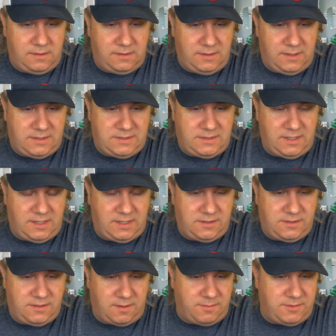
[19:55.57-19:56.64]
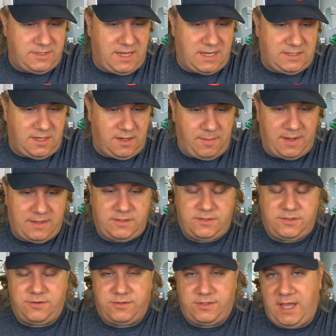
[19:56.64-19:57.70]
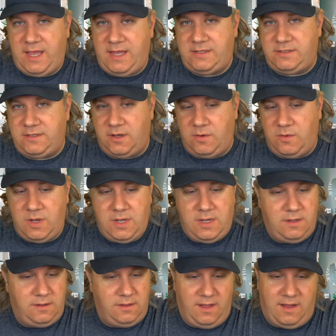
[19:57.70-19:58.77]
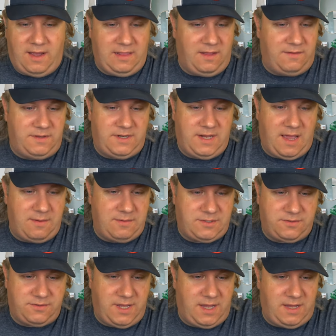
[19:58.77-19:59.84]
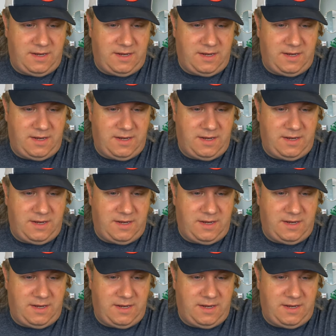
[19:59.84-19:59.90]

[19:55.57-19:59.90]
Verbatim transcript: Let's see. Someone's asking about the Certate. So lo I love the Daiwa Certate